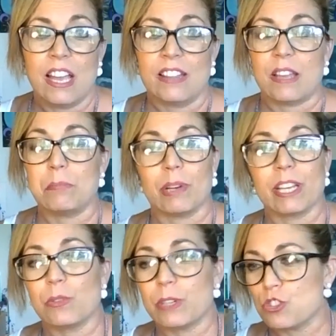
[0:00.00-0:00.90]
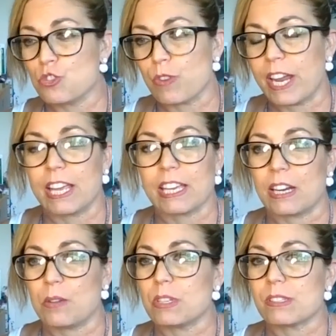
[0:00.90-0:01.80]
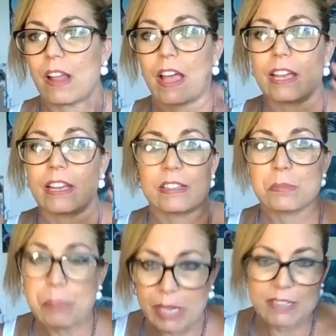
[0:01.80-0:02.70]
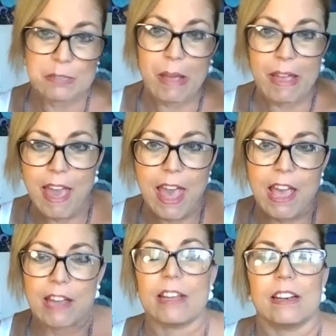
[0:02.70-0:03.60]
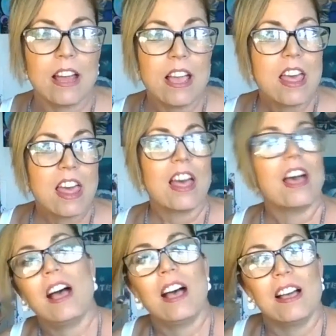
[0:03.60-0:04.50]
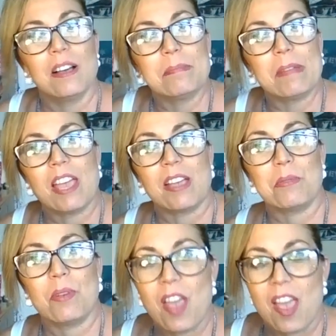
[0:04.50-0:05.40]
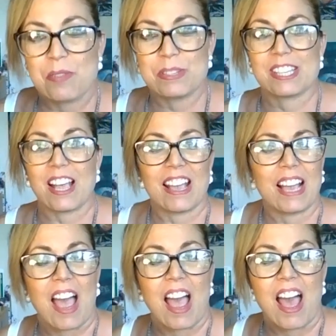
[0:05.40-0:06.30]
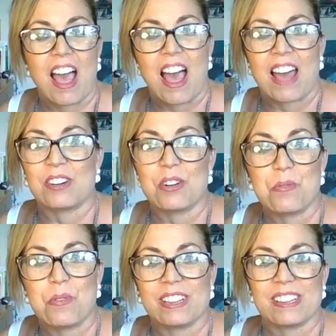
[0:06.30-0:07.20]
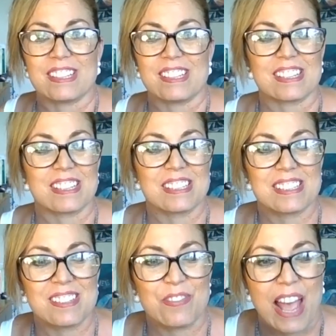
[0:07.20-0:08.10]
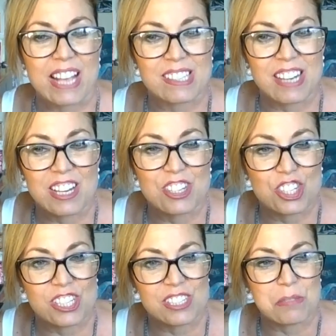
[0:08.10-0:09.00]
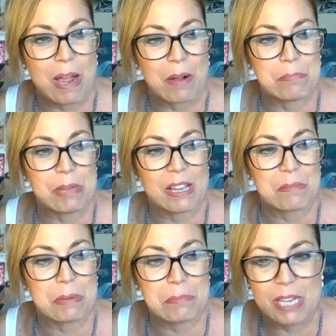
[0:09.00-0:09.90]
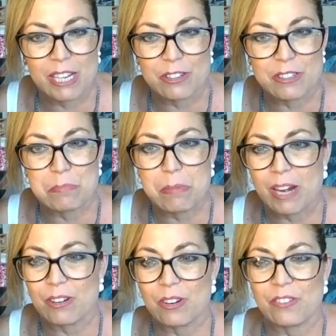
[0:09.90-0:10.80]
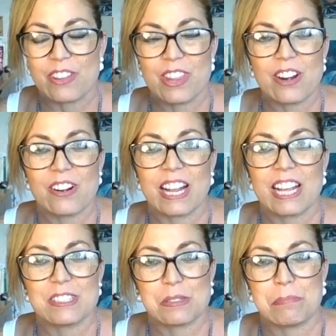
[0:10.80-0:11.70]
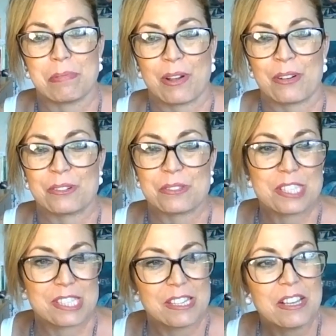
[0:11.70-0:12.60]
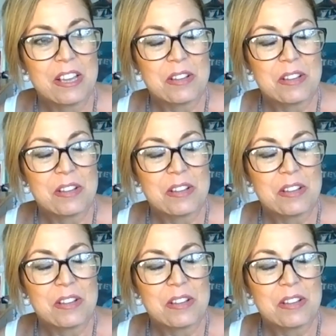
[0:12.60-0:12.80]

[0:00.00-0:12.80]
and they bring you a drink, and it was like as big as my head, and it was like I don't know what the fascination is about big, but bigger is better over there, I suppose.